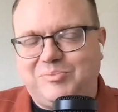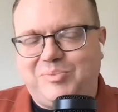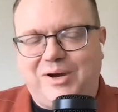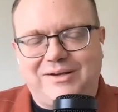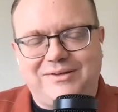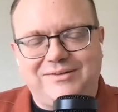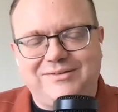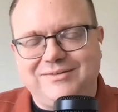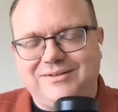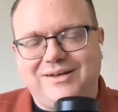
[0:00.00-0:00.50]

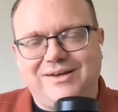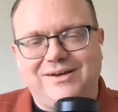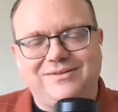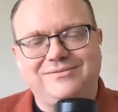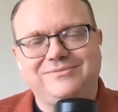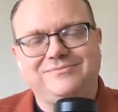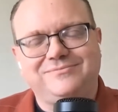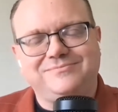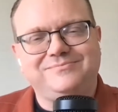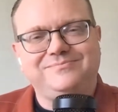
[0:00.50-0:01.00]
but you
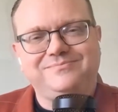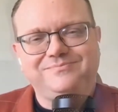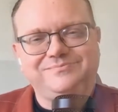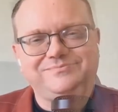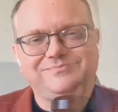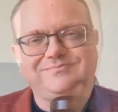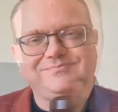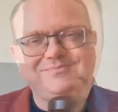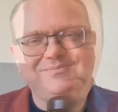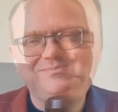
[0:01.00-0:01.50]
know well,
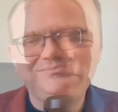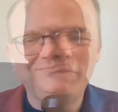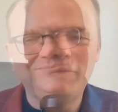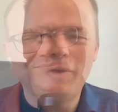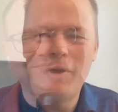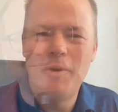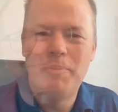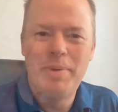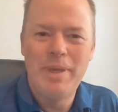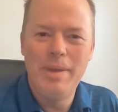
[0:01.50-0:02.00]
apple of
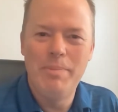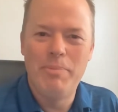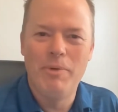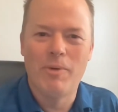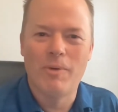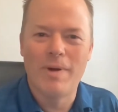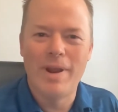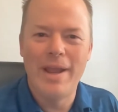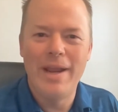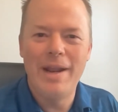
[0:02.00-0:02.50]
all
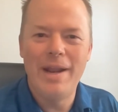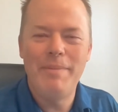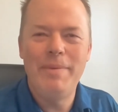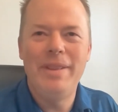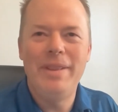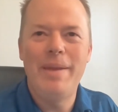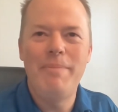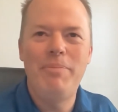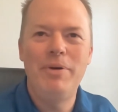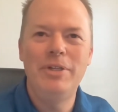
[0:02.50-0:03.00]
people right i mean
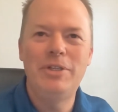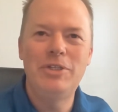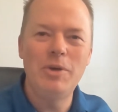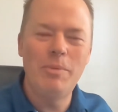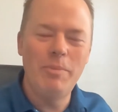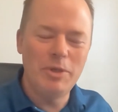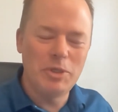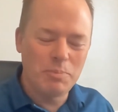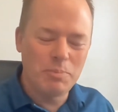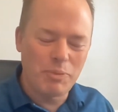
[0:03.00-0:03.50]
they put so
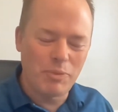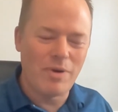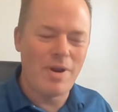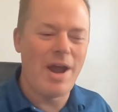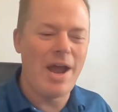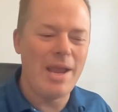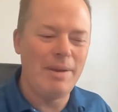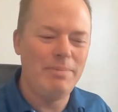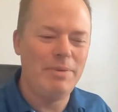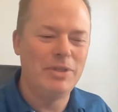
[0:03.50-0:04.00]
much
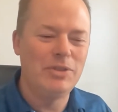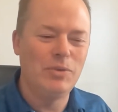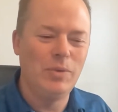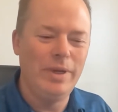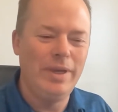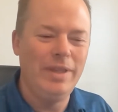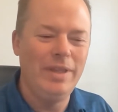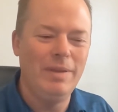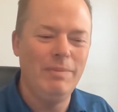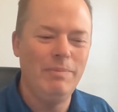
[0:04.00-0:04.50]
pride yeah.
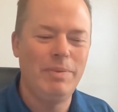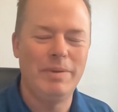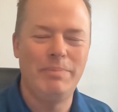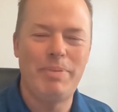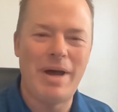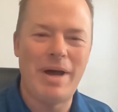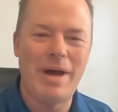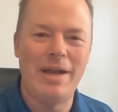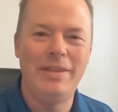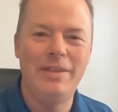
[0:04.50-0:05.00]
between
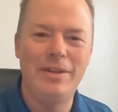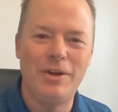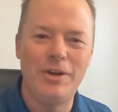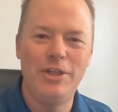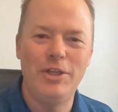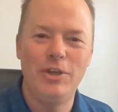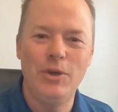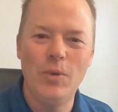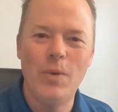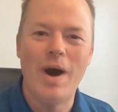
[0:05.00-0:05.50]
behind their
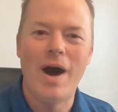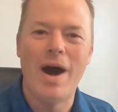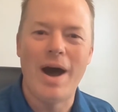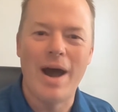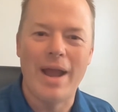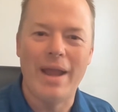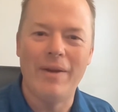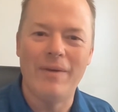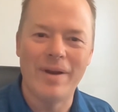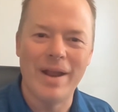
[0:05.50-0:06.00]
ui
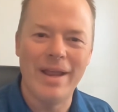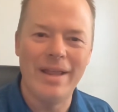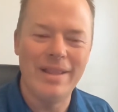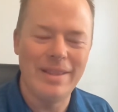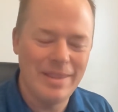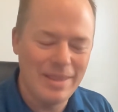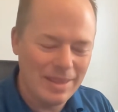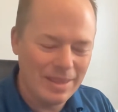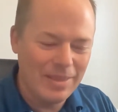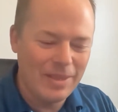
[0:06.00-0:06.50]
right
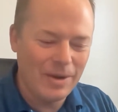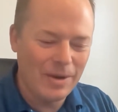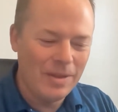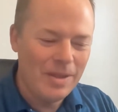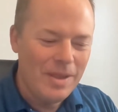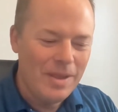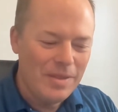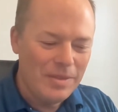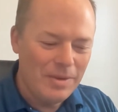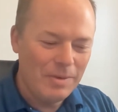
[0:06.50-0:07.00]
their their,
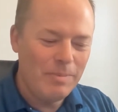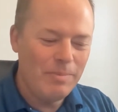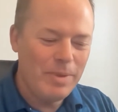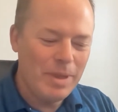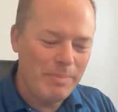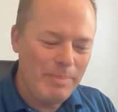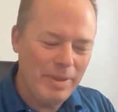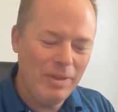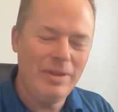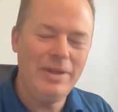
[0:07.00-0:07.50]
their
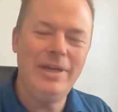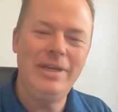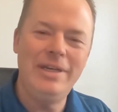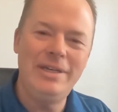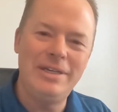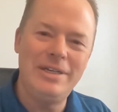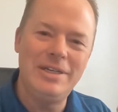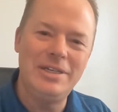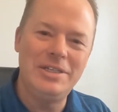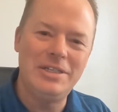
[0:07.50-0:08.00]
ability to
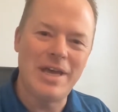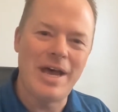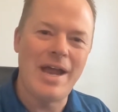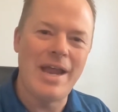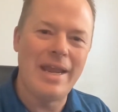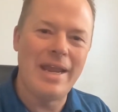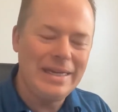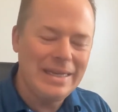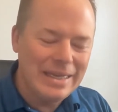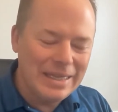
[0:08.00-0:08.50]

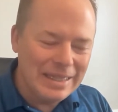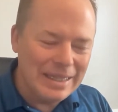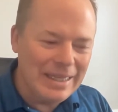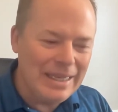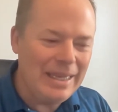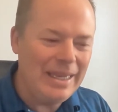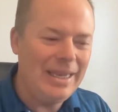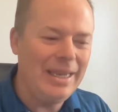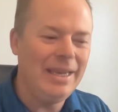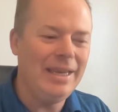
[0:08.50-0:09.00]
design
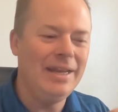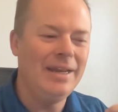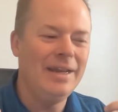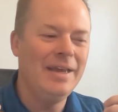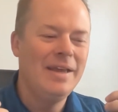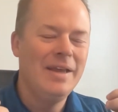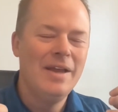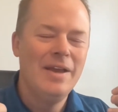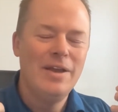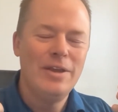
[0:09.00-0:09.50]
clean
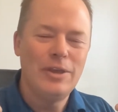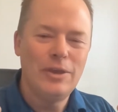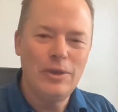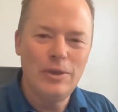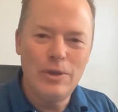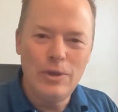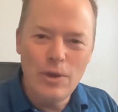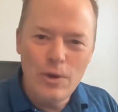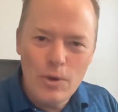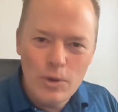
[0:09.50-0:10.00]
yep.
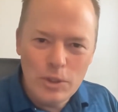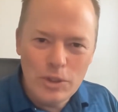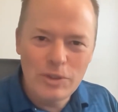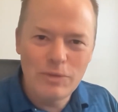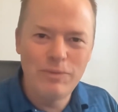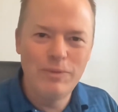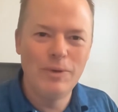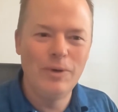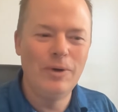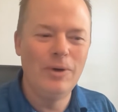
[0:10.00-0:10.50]

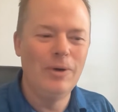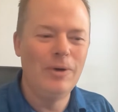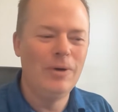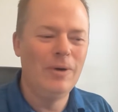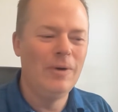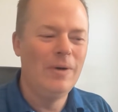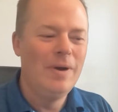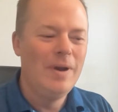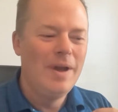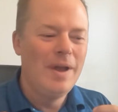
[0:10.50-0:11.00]

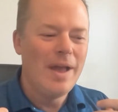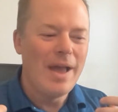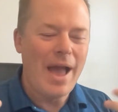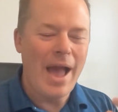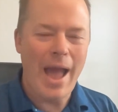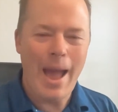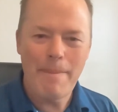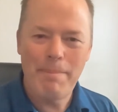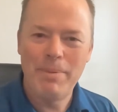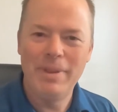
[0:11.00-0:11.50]
useful
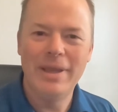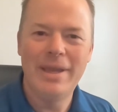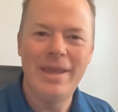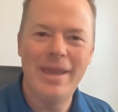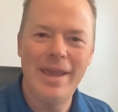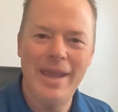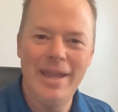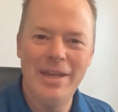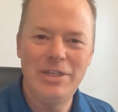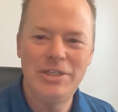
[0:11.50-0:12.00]

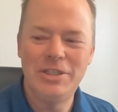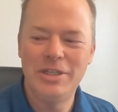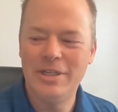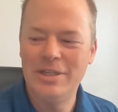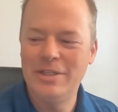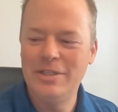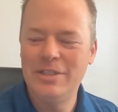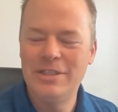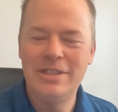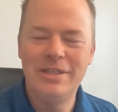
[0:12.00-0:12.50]

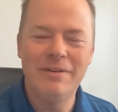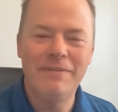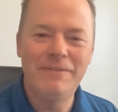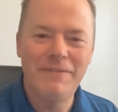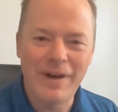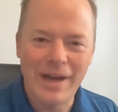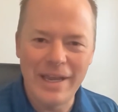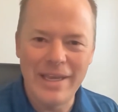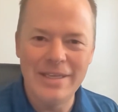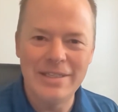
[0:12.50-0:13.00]
applications,
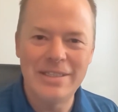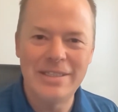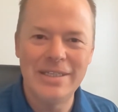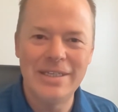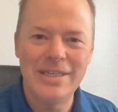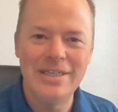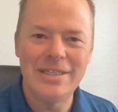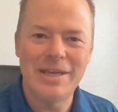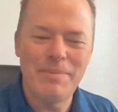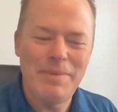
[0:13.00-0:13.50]

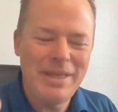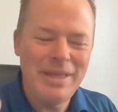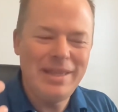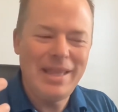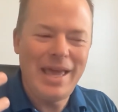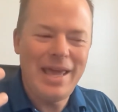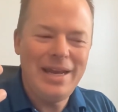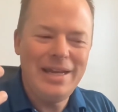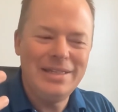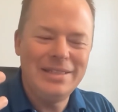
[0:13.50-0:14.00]
devices. I mean,
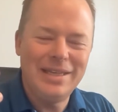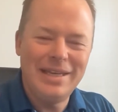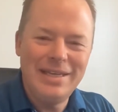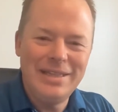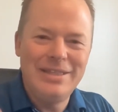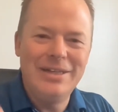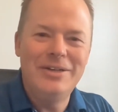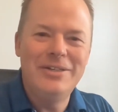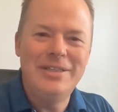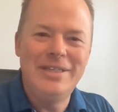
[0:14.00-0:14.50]
that is like
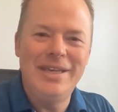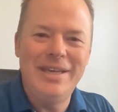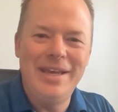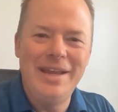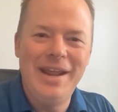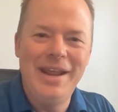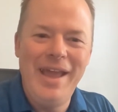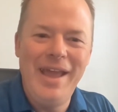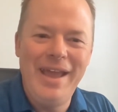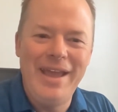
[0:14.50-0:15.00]
their
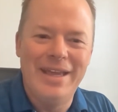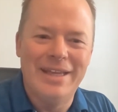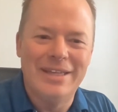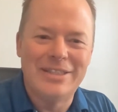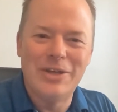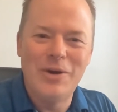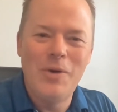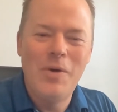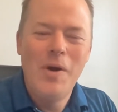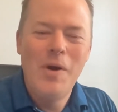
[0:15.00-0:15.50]
DNA.
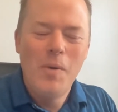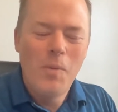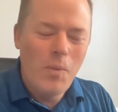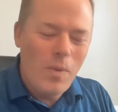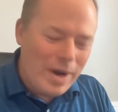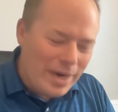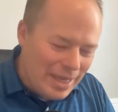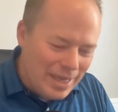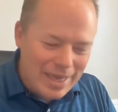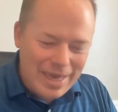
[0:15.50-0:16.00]
So mm-hmm.
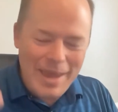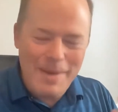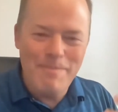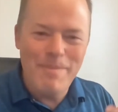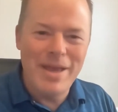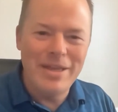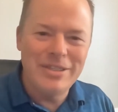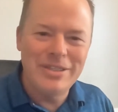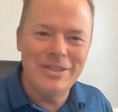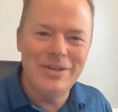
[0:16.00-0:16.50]
do you keep
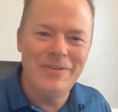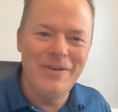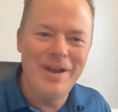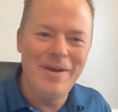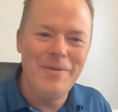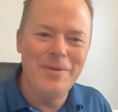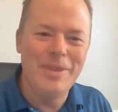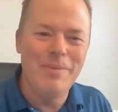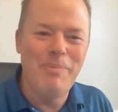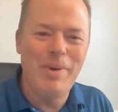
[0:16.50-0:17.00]
messing around
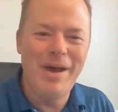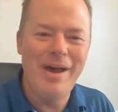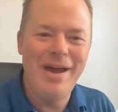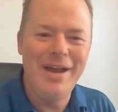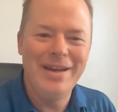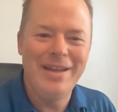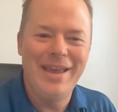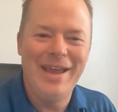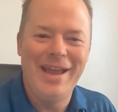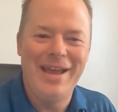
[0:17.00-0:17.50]
with the
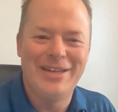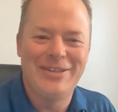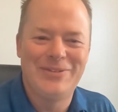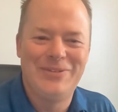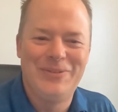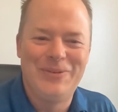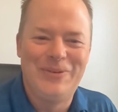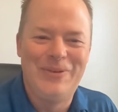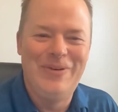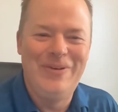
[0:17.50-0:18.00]
podcast
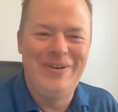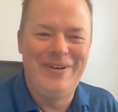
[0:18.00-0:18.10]
for?